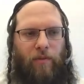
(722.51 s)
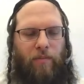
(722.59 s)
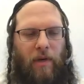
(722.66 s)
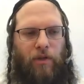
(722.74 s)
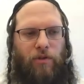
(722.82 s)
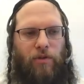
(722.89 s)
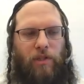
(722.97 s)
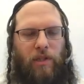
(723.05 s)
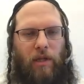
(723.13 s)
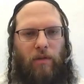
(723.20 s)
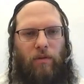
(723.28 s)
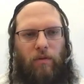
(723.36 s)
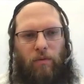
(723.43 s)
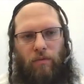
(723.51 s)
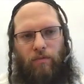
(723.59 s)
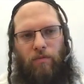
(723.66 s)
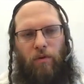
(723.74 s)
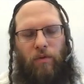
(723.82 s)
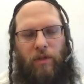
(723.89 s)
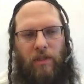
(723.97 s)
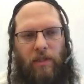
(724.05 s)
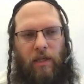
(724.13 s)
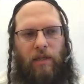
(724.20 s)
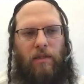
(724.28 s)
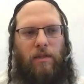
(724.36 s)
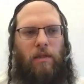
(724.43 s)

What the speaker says: major cell, or row in this case,